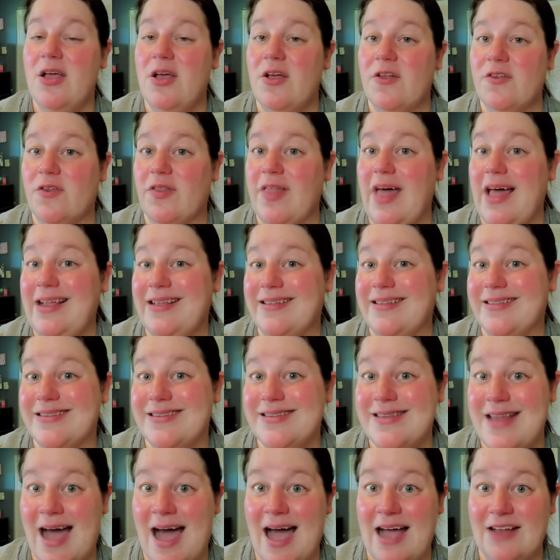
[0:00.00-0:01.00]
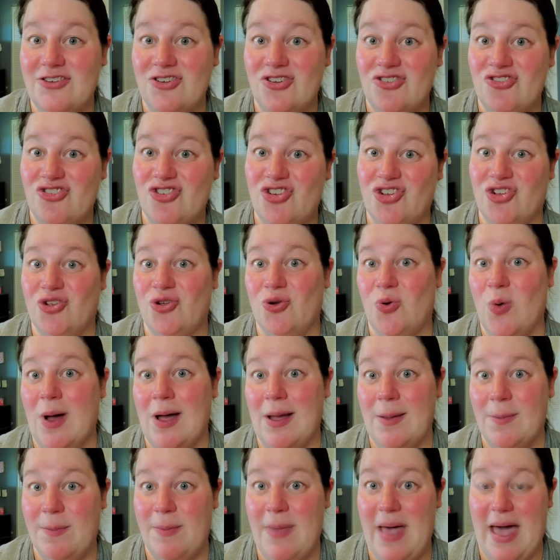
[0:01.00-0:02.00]
So that is not too
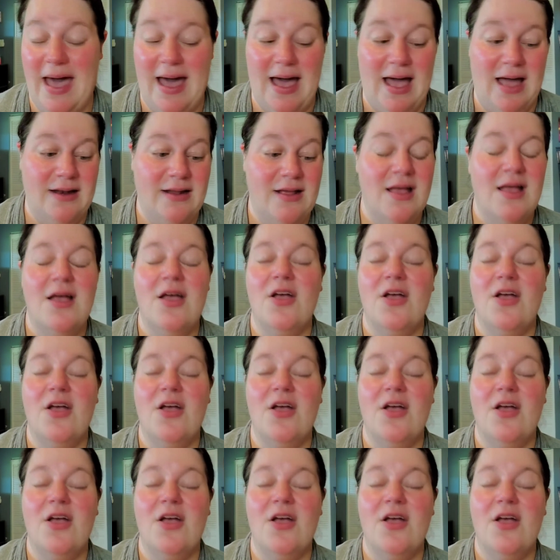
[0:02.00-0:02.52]
bad.